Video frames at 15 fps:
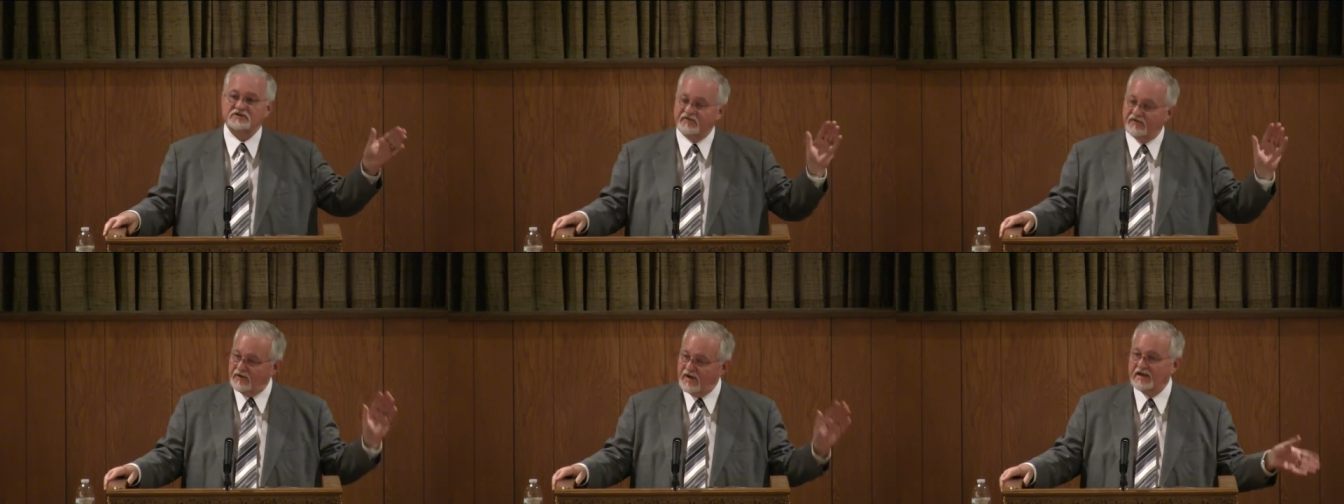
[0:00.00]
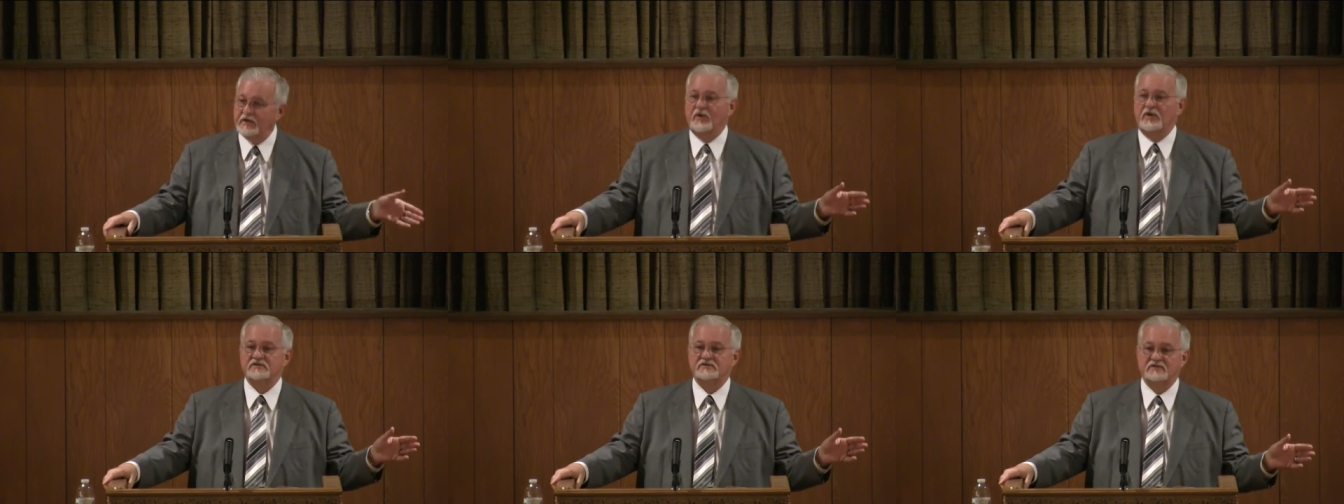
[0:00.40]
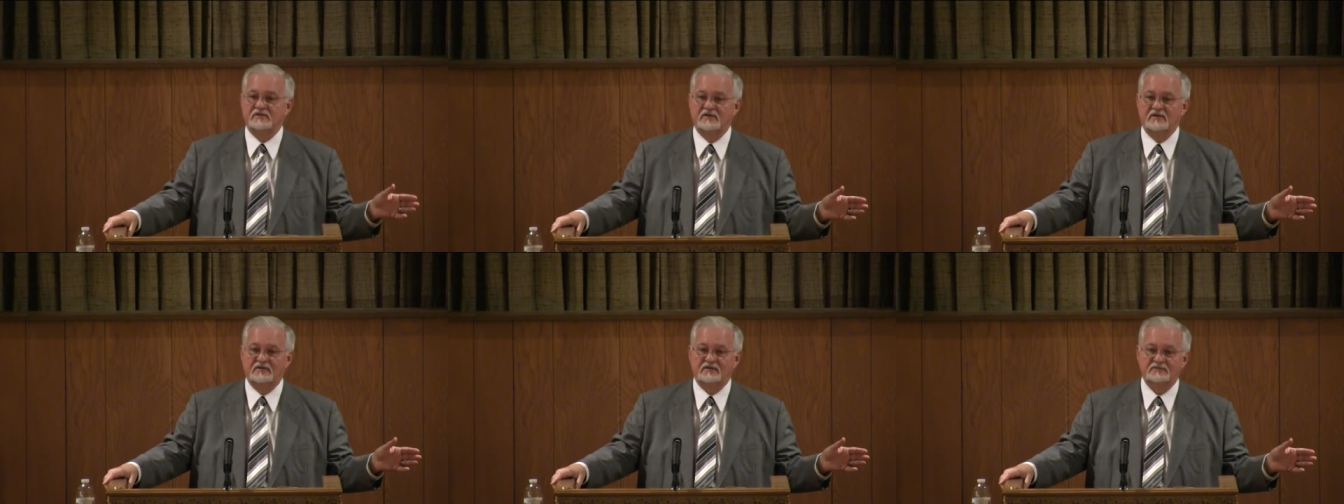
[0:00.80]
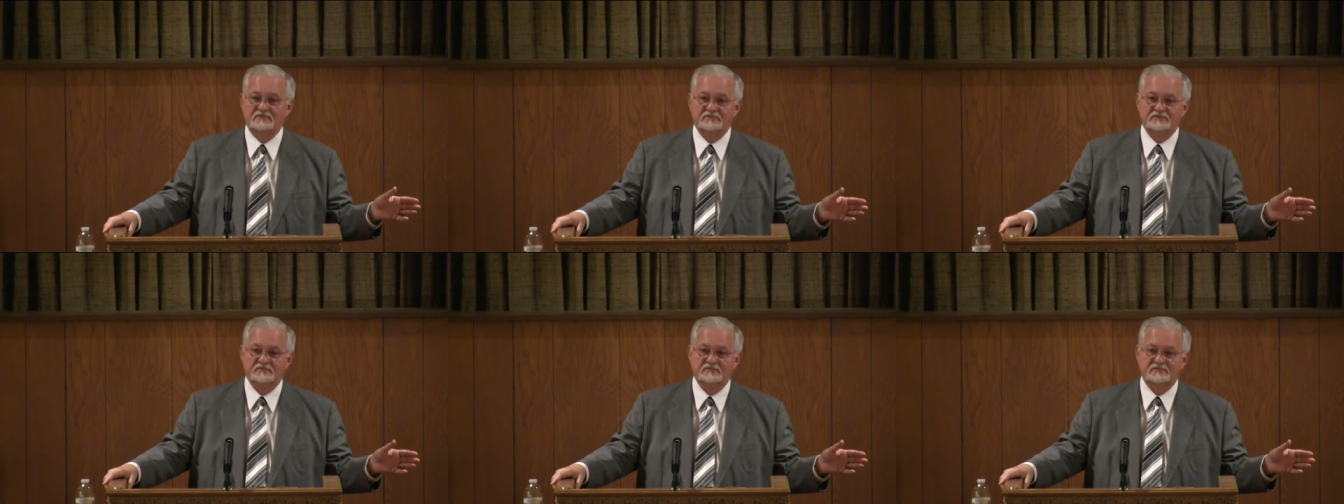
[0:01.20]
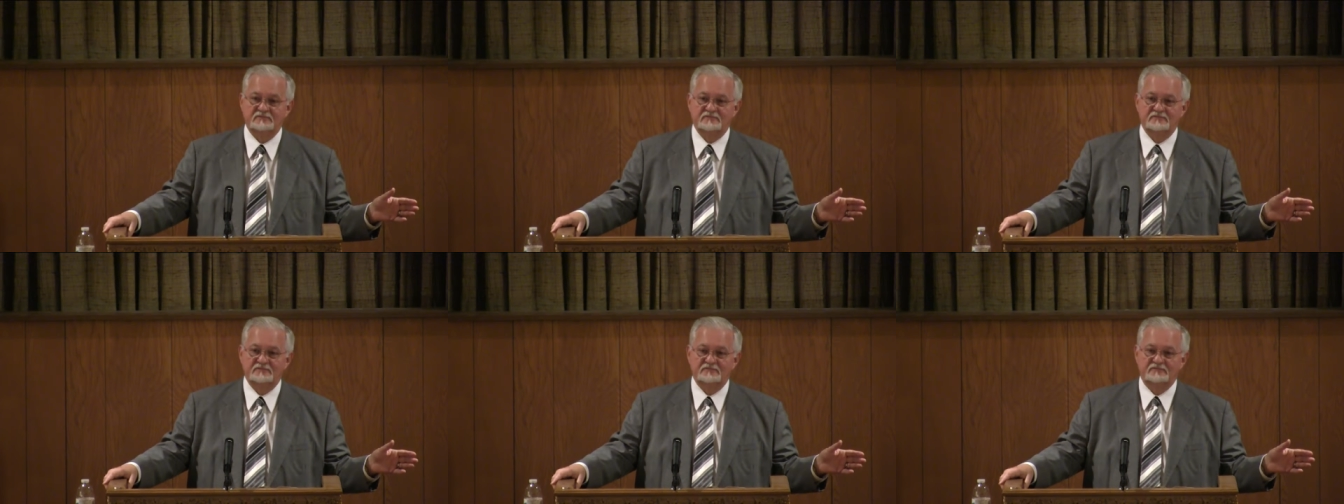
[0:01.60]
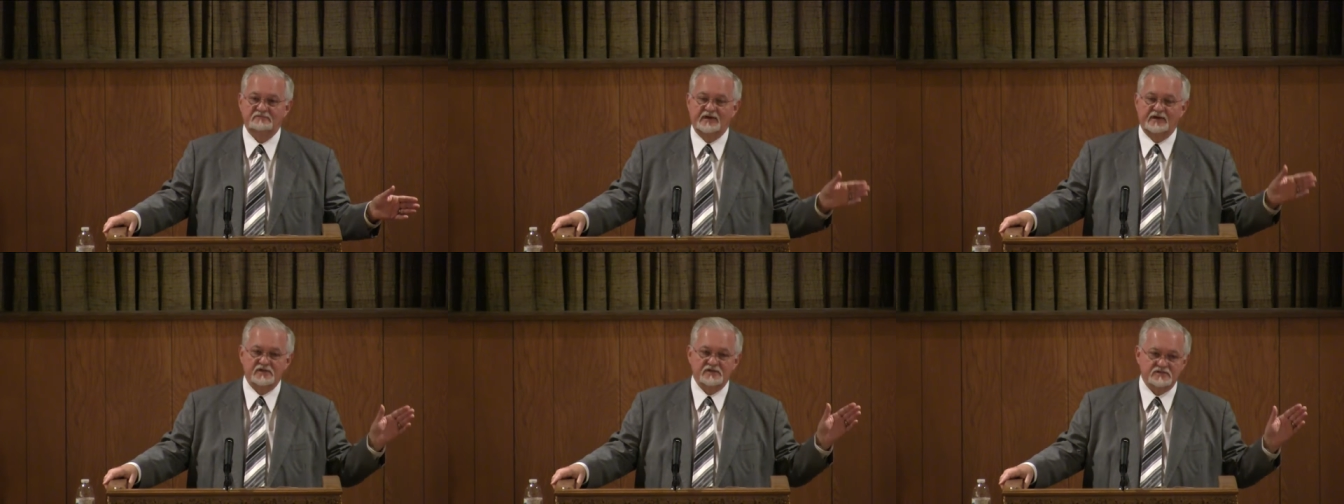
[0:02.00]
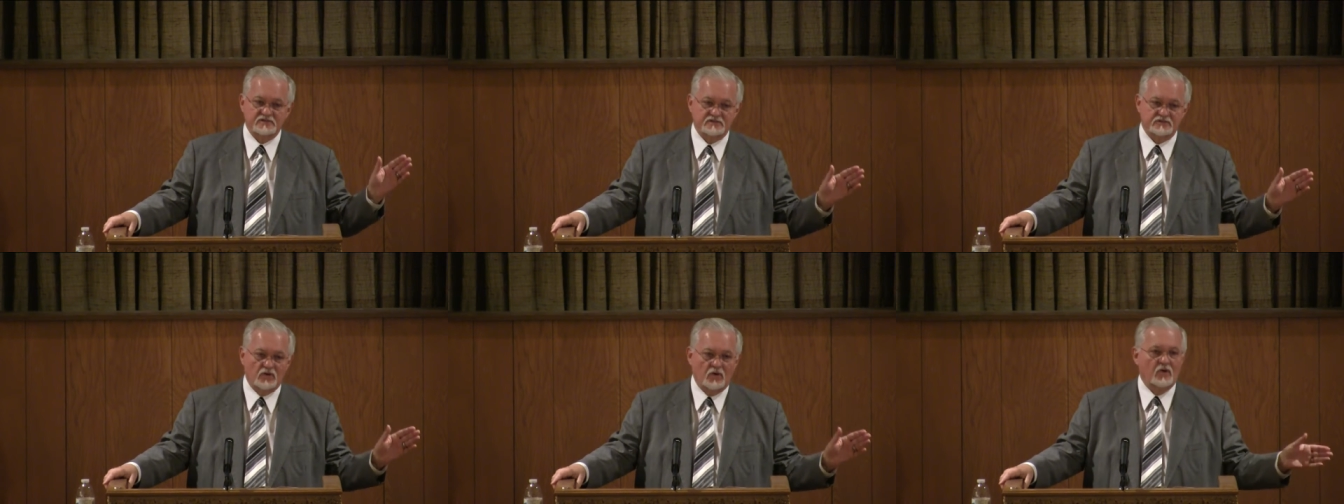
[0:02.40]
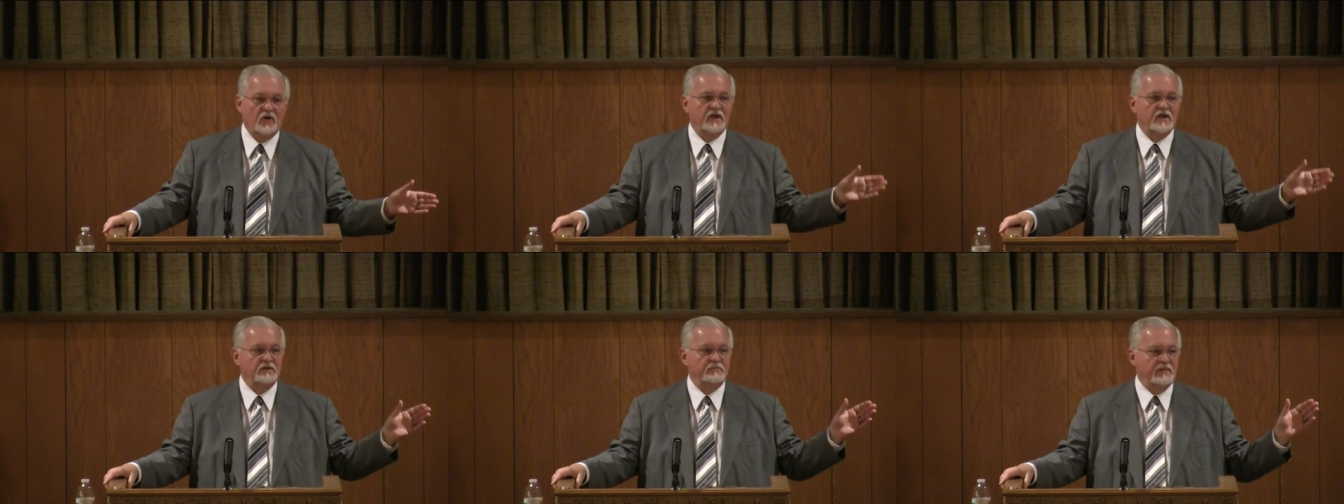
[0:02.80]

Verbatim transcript: of their ignorance. They're destroyed